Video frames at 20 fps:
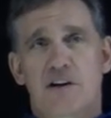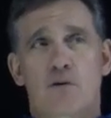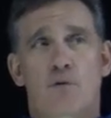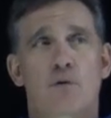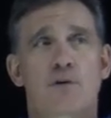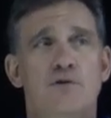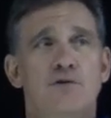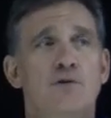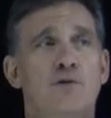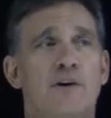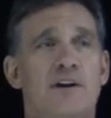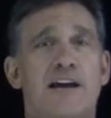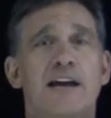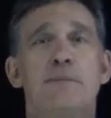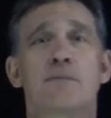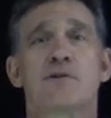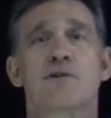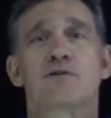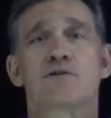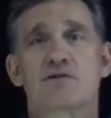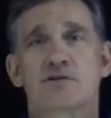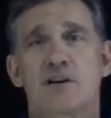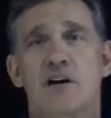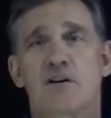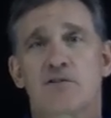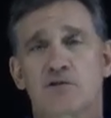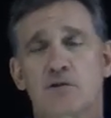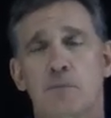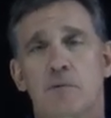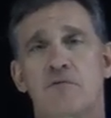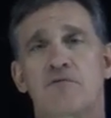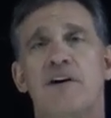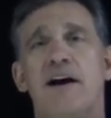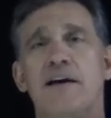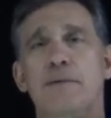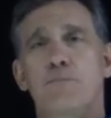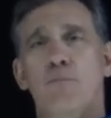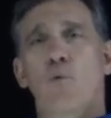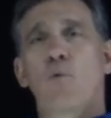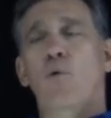in order to enable yourself to
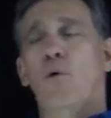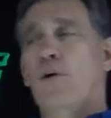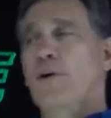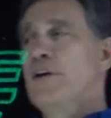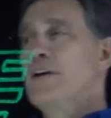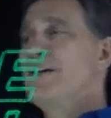provide more,